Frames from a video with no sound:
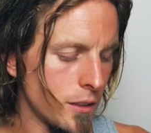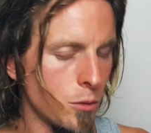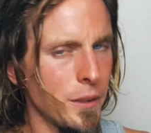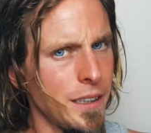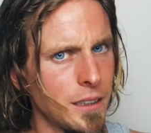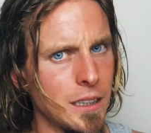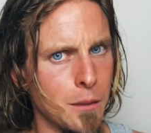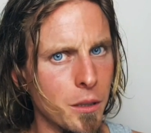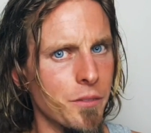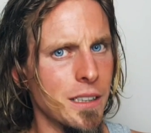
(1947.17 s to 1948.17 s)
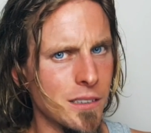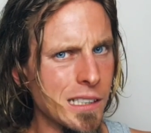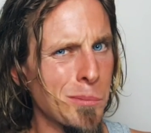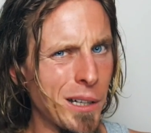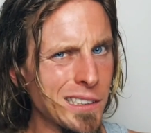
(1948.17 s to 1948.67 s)
You know, we need a little bit of
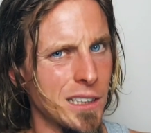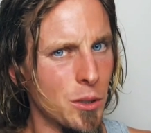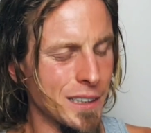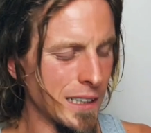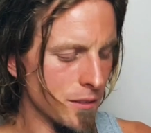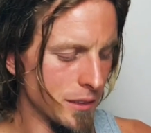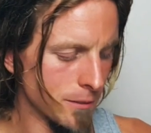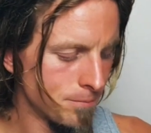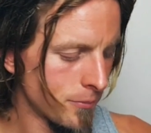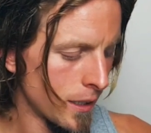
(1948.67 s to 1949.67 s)
insulin spikes now and then, I feel.